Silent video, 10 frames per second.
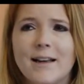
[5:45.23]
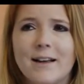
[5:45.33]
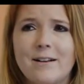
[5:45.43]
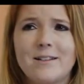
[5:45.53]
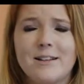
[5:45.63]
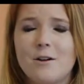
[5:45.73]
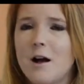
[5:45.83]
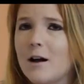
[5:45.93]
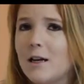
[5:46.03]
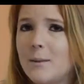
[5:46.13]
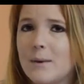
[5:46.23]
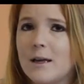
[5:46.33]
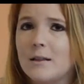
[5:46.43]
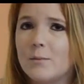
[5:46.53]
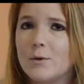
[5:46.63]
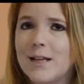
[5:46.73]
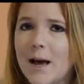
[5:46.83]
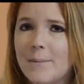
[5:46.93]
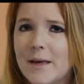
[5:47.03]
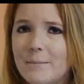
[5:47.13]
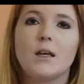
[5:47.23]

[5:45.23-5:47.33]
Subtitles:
guaranteed they're not going to be the most happy.